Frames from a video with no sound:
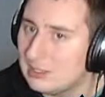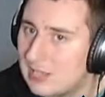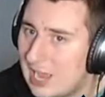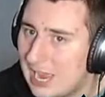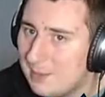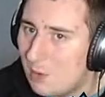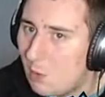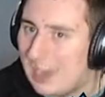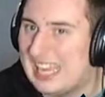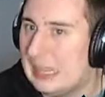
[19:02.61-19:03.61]
time
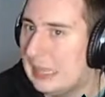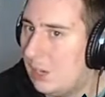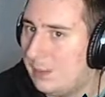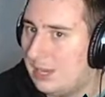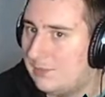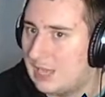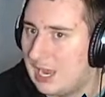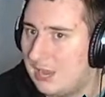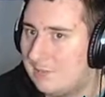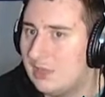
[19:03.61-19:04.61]
or a little bit of
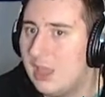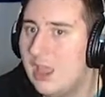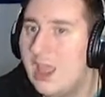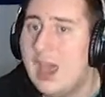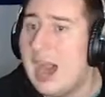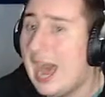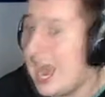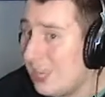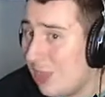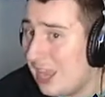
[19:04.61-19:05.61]
time?
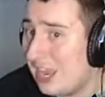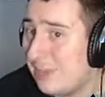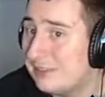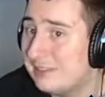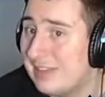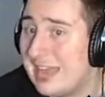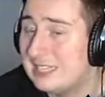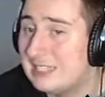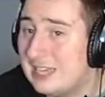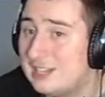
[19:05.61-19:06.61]
I think it would
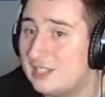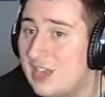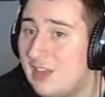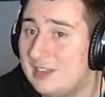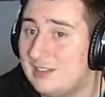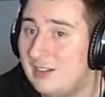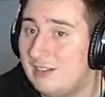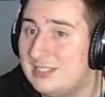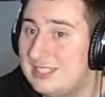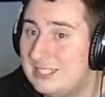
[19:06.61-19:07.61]
last a solid
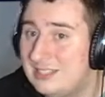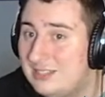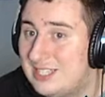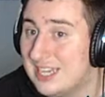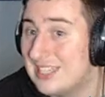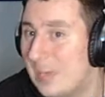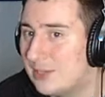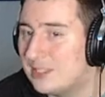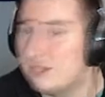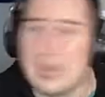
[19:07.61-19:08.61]
s six
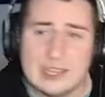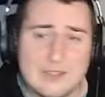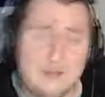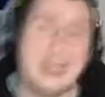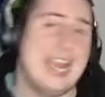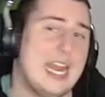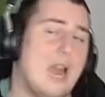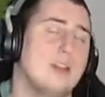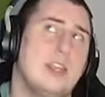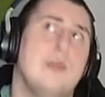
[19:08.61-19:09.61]
hours. So not the full eight
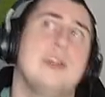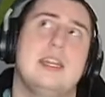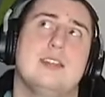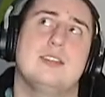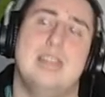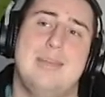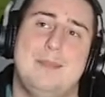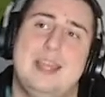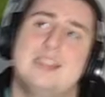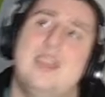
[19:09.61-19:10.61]
hours that you would need to sleep,
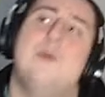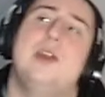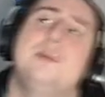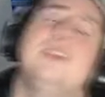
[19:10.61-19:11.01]
because what it would